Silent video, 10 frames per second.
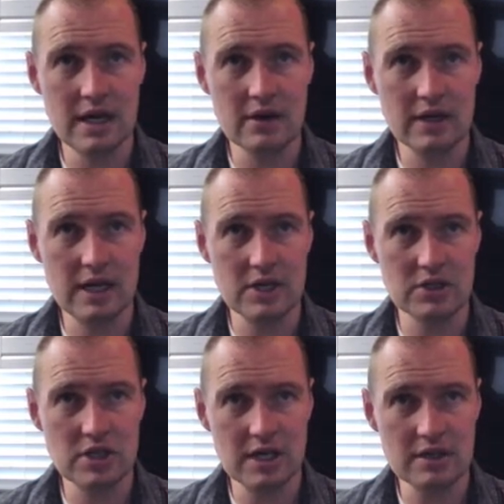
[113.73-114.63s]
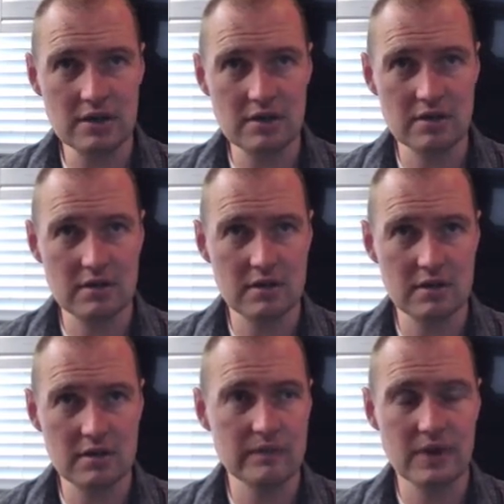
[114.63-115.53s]
Now, can you check this?
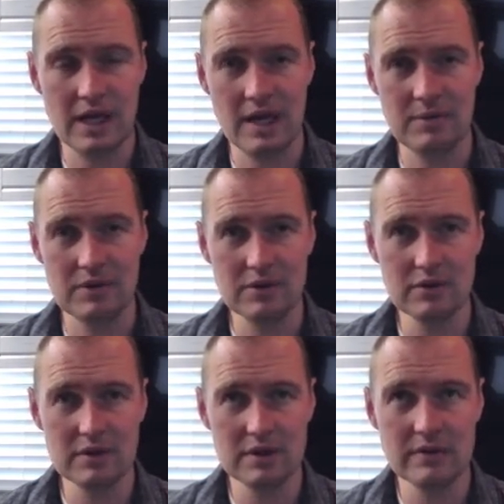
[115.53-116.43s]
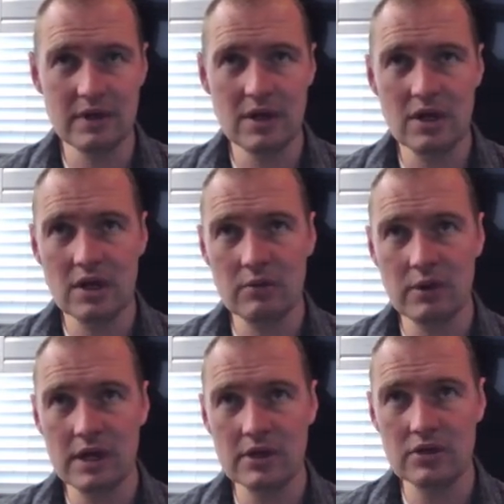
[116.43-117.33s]
Absolutely. Because
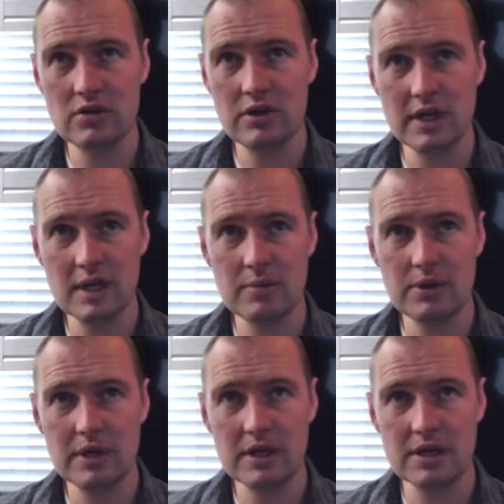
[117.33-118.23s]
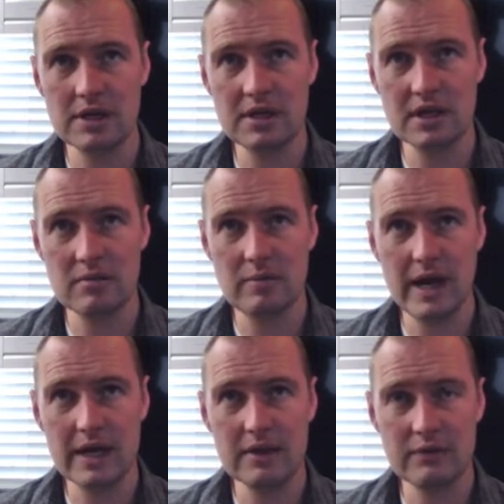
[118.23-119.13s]
what I could do is I could plug in 6
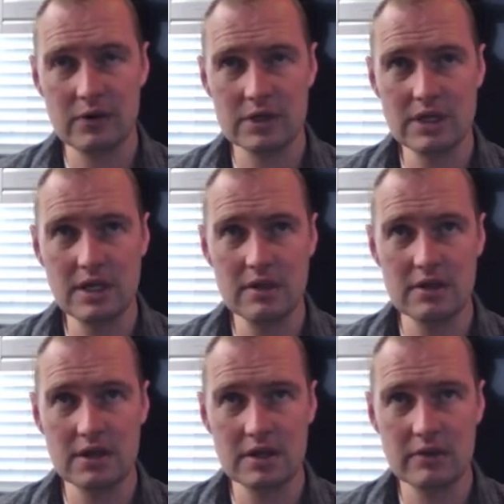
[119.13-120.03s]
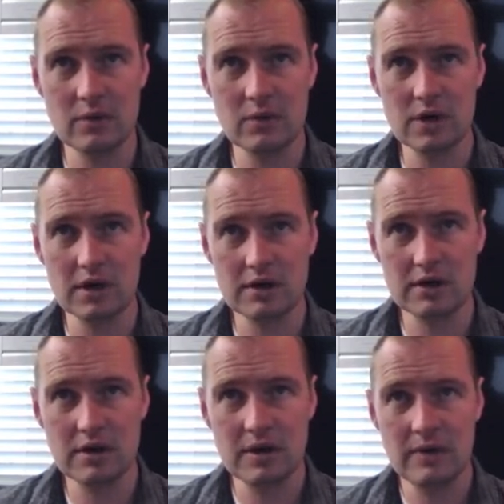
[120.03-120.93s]
back in for t's and see if it
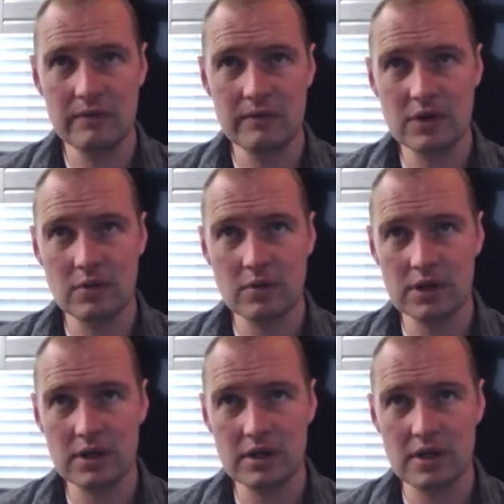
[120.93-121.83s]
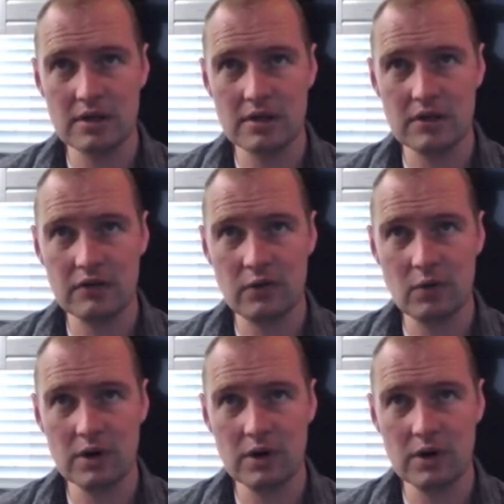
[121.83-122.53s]
works. So what this says is